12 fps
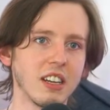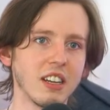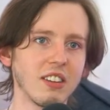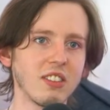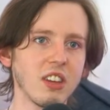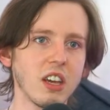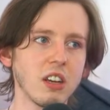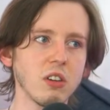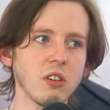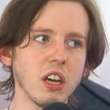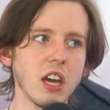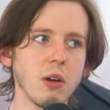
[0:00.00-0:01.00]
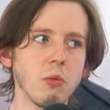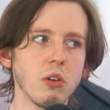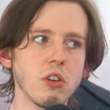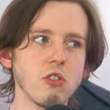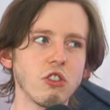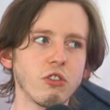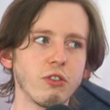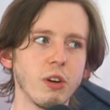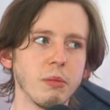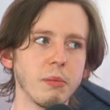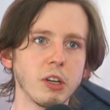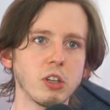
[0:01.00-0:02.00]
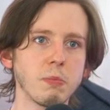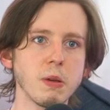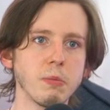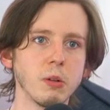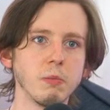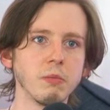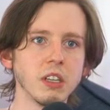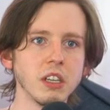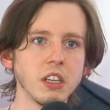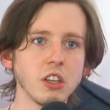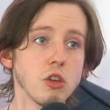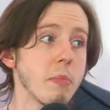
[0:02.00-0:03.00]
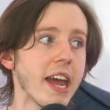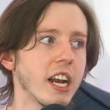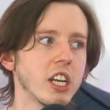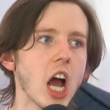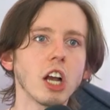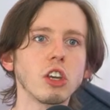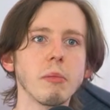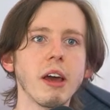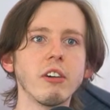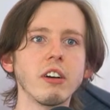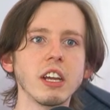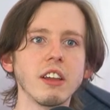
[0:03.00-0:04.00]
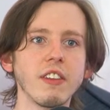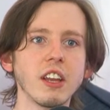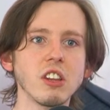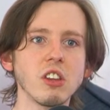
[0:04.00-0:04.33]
And it's like, okay, well, you just filmed a bunch of people. You made a documentary and then